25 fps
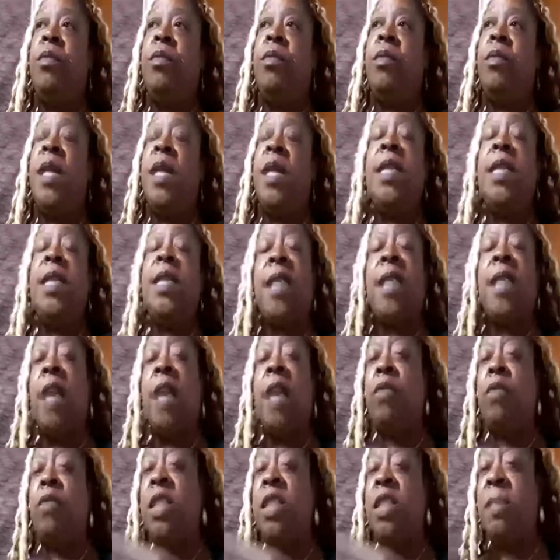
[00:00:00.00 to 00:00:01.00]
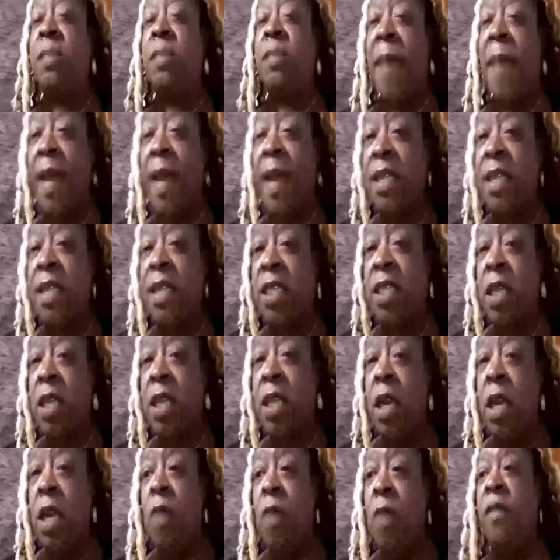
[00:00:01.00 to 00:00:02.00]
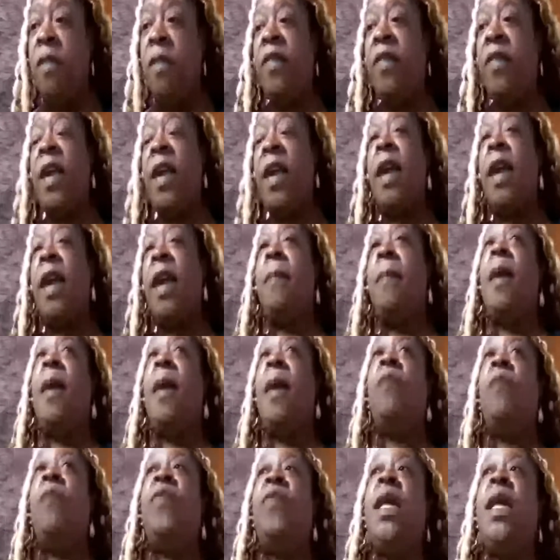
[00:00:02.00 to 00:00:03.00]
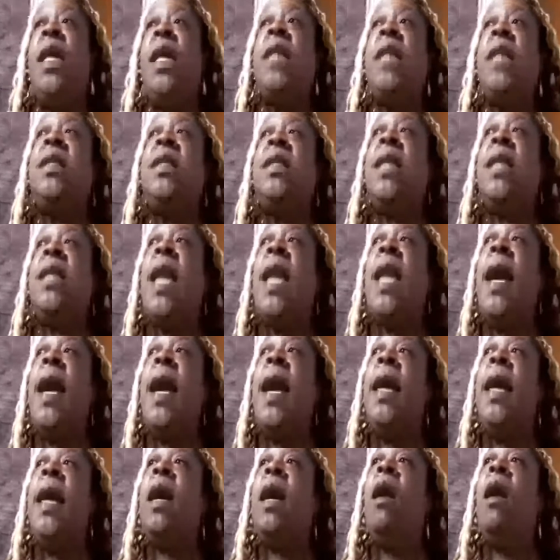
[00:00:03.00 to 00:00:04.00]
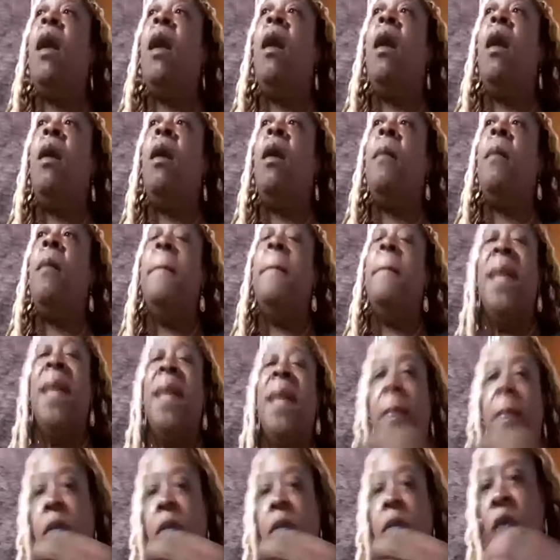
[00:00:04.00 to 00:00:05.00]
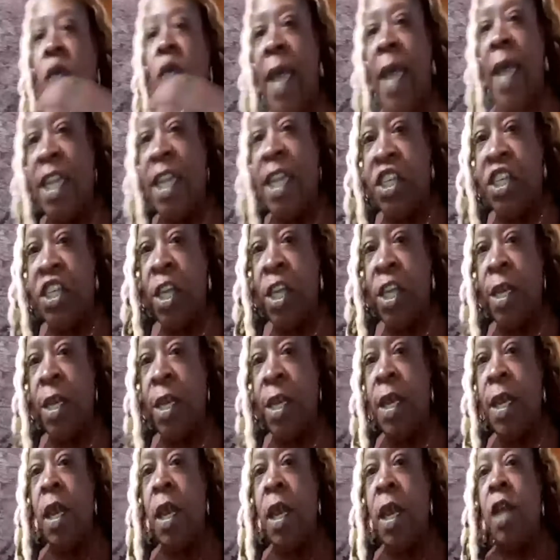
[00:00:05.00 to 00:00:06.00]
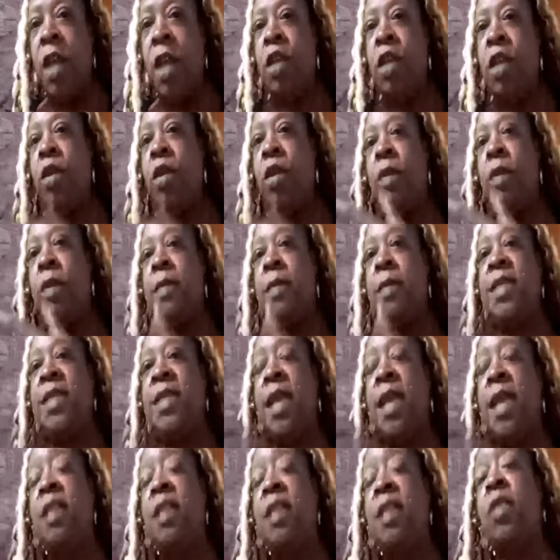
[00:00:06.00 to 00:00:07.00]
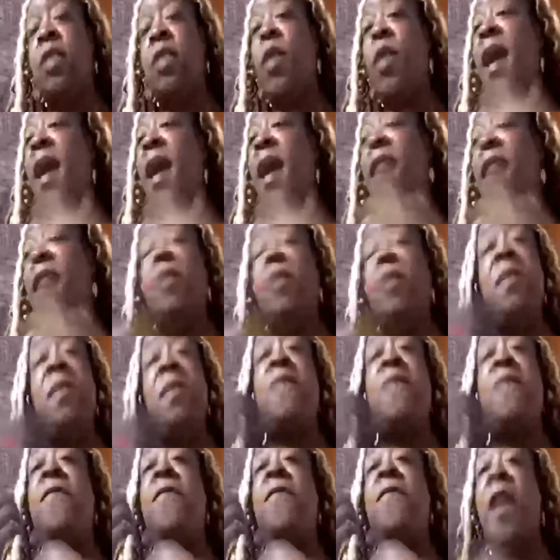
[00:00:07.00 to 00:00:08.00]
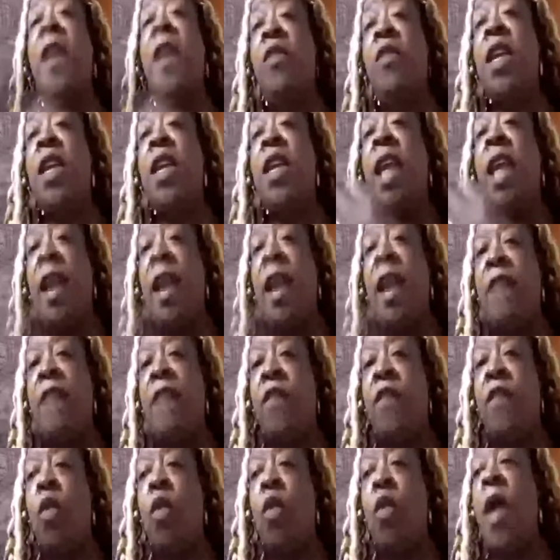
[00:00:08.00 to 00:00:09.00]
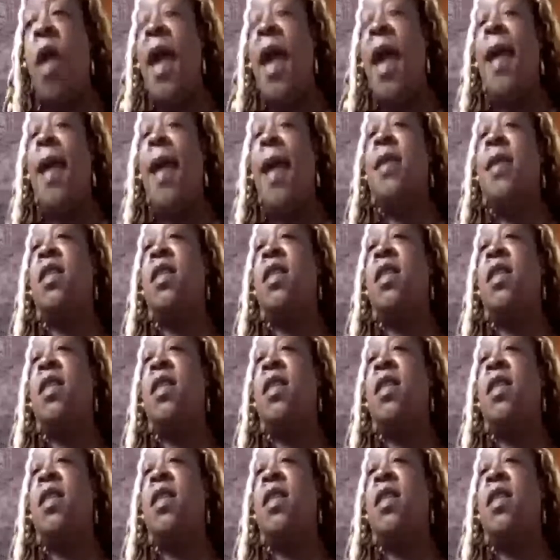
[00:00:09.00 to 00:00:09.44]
things like respect. We forget about things like manipulation. You know what I'm saying? So we have to be very careful and